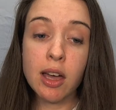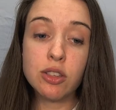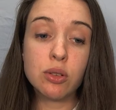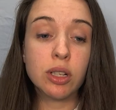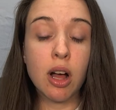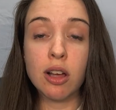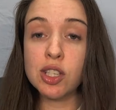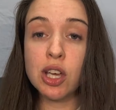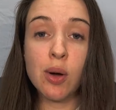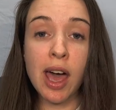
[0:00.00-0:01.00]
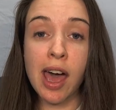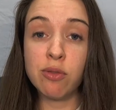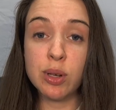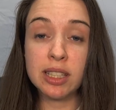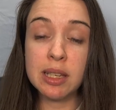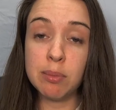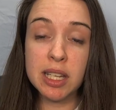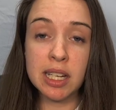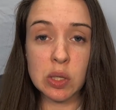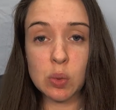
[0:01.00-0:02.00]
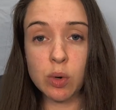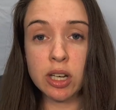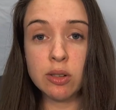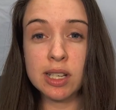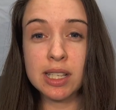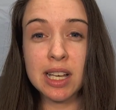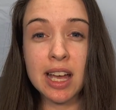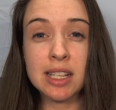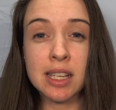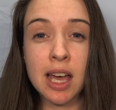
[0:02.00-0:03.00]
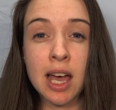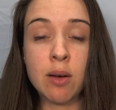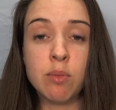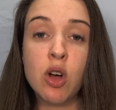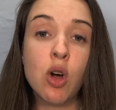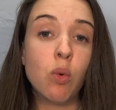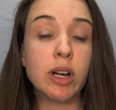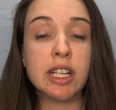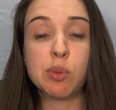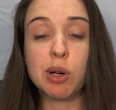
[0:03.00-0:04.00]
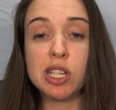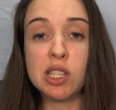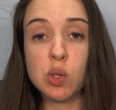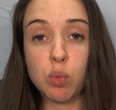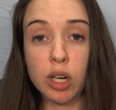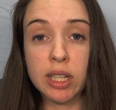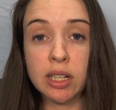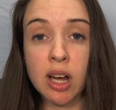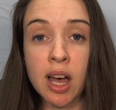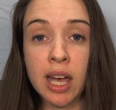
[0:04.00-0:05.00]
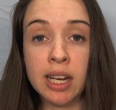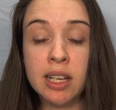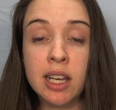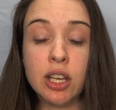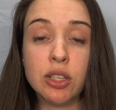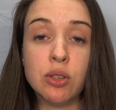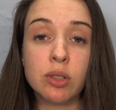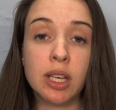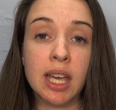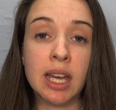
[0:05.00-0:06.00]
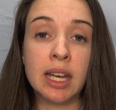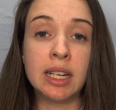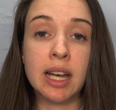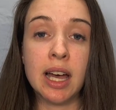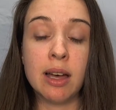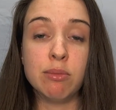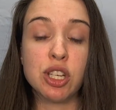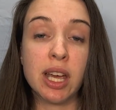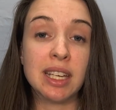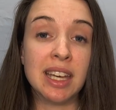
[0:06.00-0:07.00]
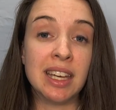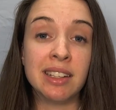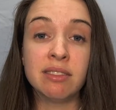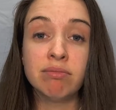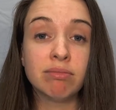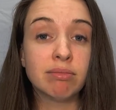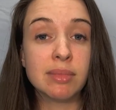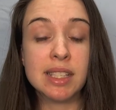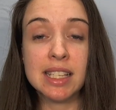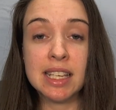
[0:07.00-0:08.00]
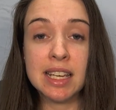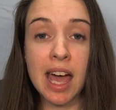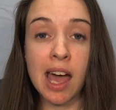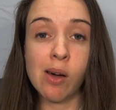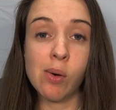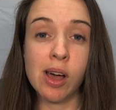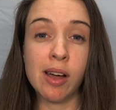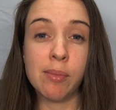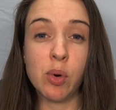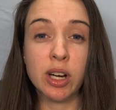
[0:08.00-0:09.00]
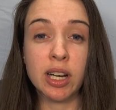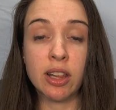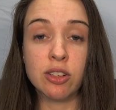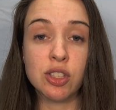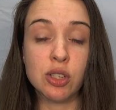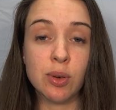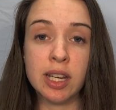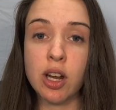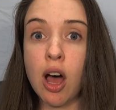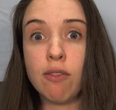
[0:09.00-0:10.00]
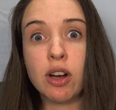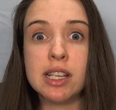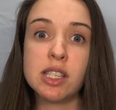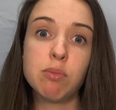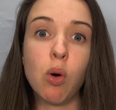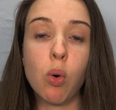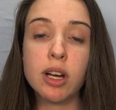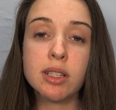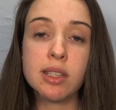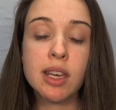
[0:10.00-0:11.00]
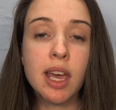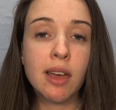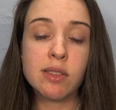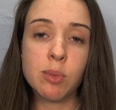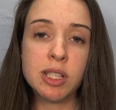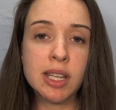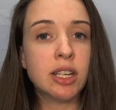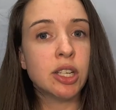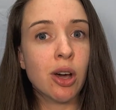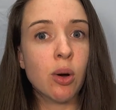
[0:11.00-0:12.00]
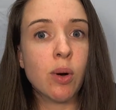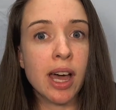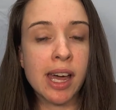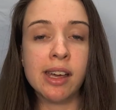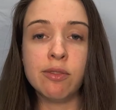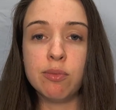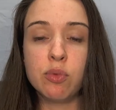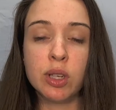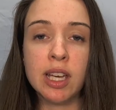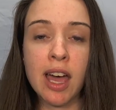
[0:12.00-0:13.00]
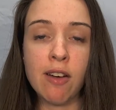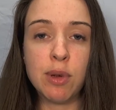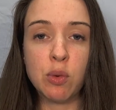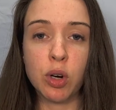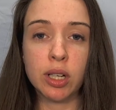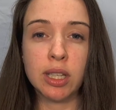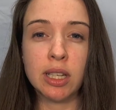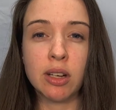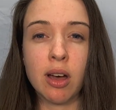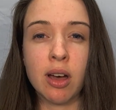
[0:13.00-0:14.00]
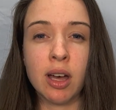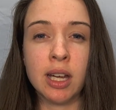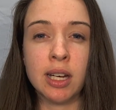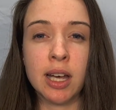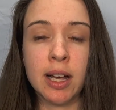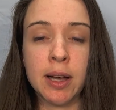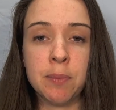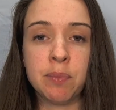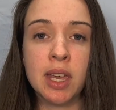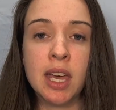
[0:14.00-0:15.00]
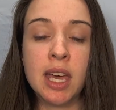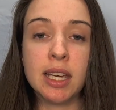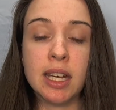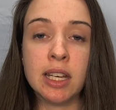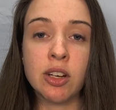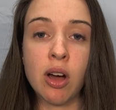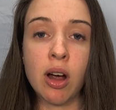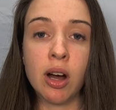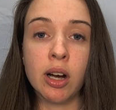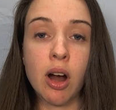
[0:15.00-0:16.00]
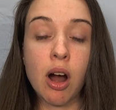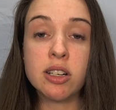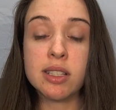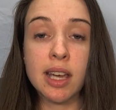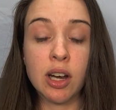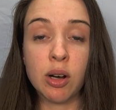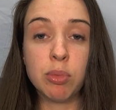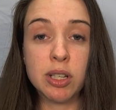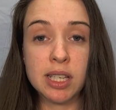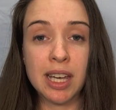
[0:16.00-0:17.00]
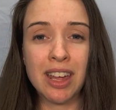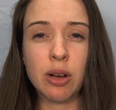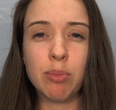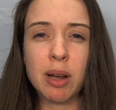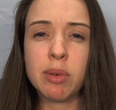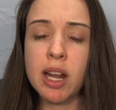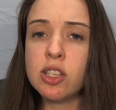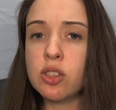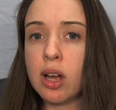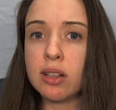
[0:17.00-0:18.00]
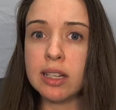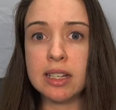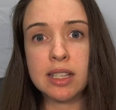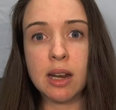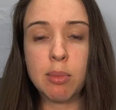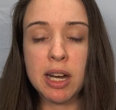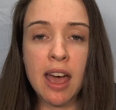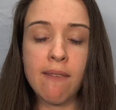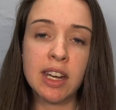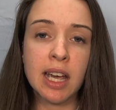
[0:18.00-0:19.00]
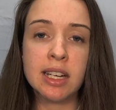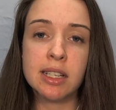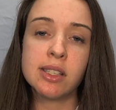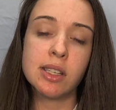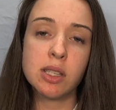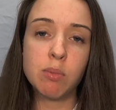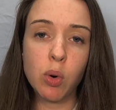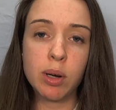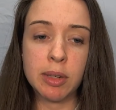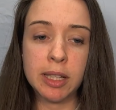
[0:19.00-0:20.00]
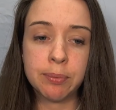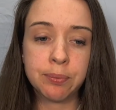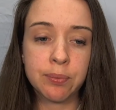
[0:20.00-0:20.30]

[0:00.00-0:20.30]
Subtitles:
You could also have weekly meetings where you discuss what each person's working on. You can check in, see how one another's doing, offer any support. If someone's saying, I really have been working on getting our art center put together, but I'm kind of struggling. Does anybody have any ideas to support me?